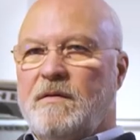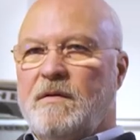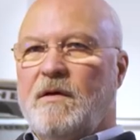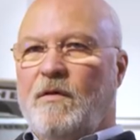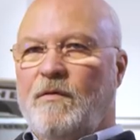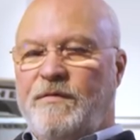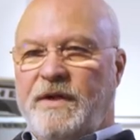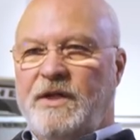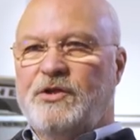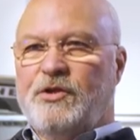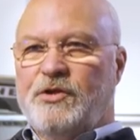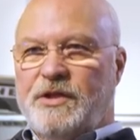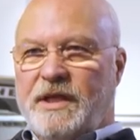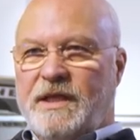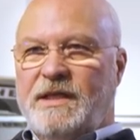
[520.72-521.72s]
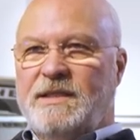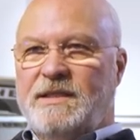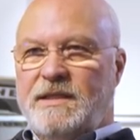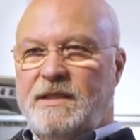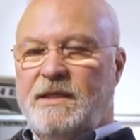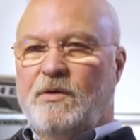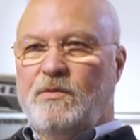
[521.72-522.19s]
they are on,
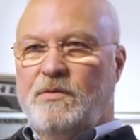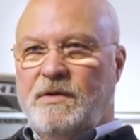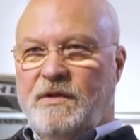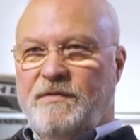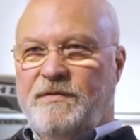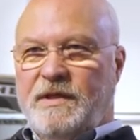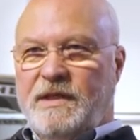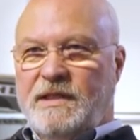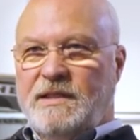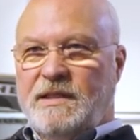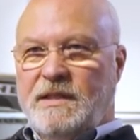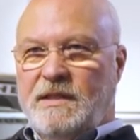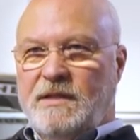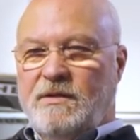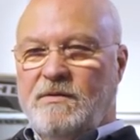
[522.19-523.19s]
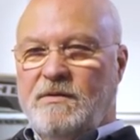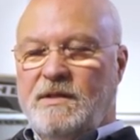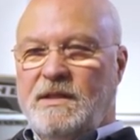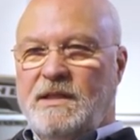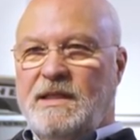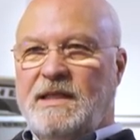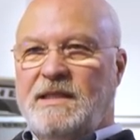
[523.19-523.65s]
know that they aren't
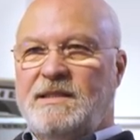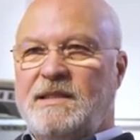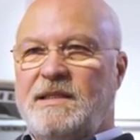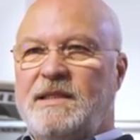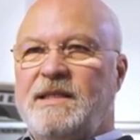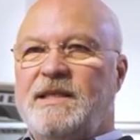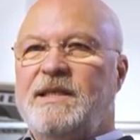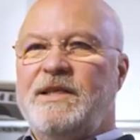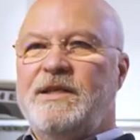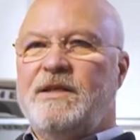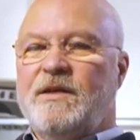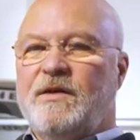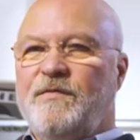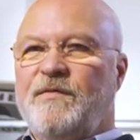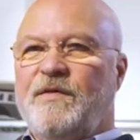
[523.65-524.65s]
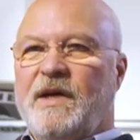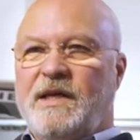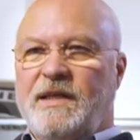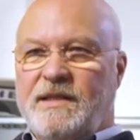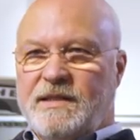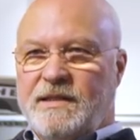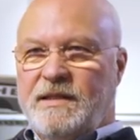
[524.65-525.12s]
immune to making
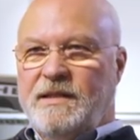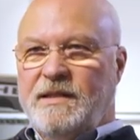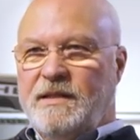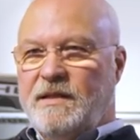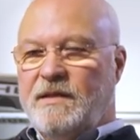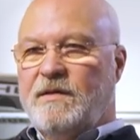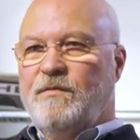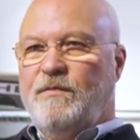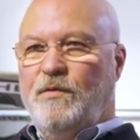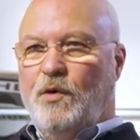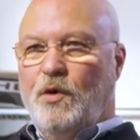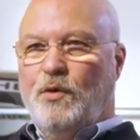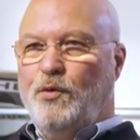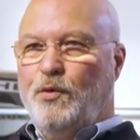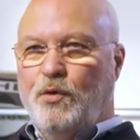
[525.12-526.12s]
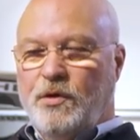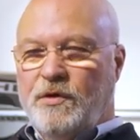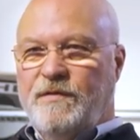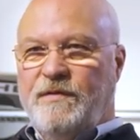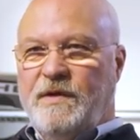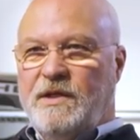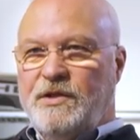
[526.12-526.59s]
mistakes. Those
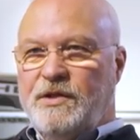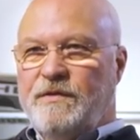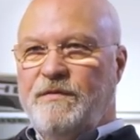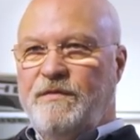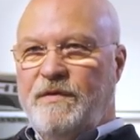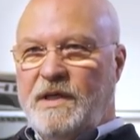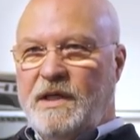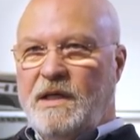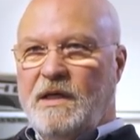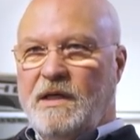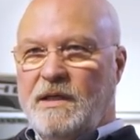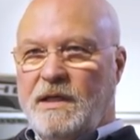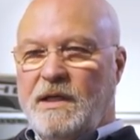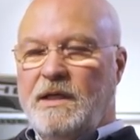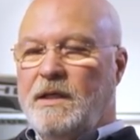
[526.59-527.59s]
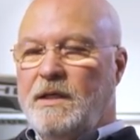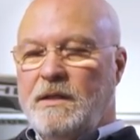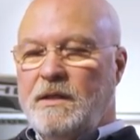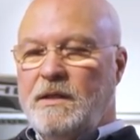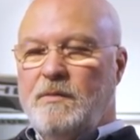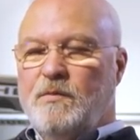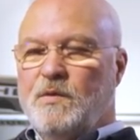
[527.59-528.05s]
mistakes don't even need to
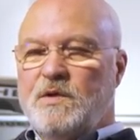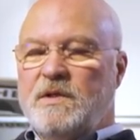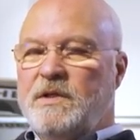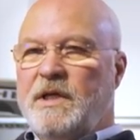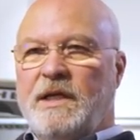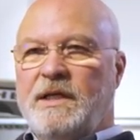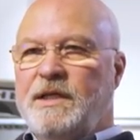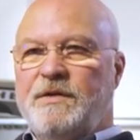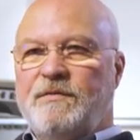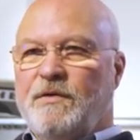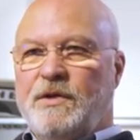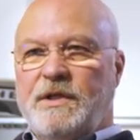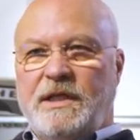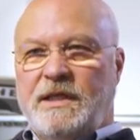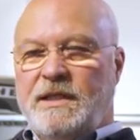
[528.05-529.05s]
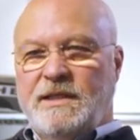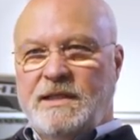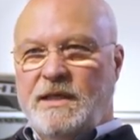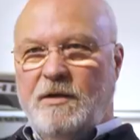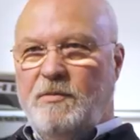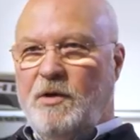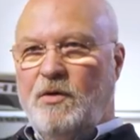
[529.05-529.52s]
be their own. They
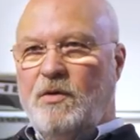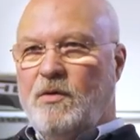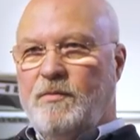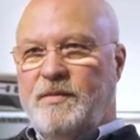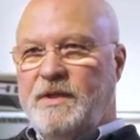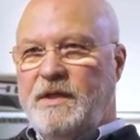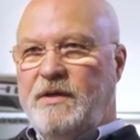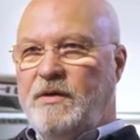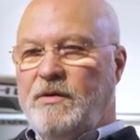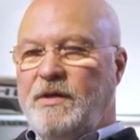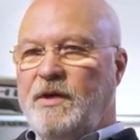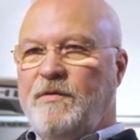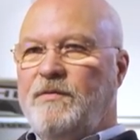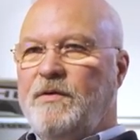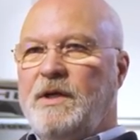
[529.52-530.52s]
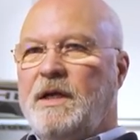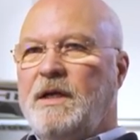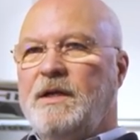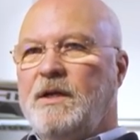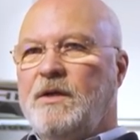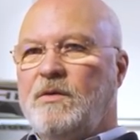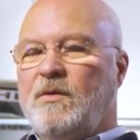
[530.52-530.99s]
could be mistakes made
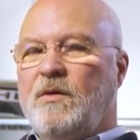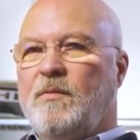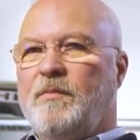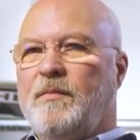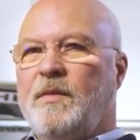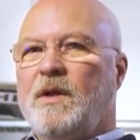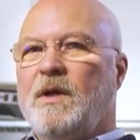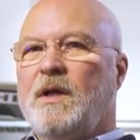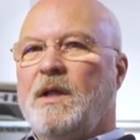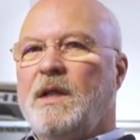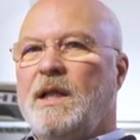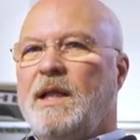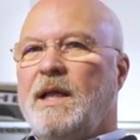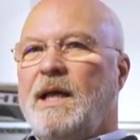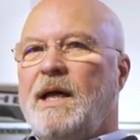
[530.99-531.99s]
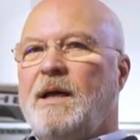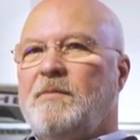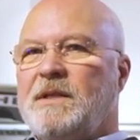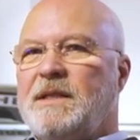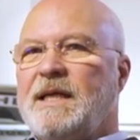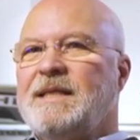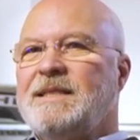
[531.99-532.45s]
by others, but that
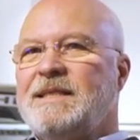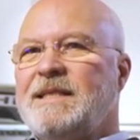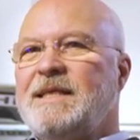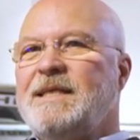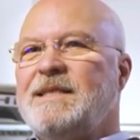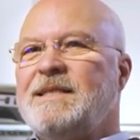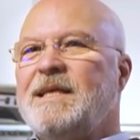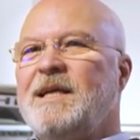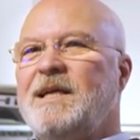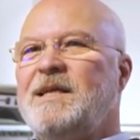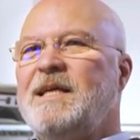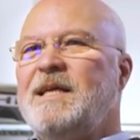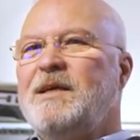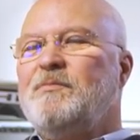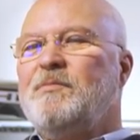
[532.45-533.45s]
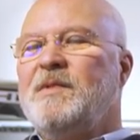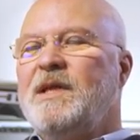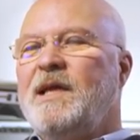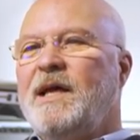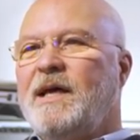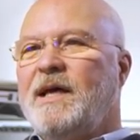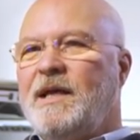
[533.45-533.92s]
just happens in motorsports.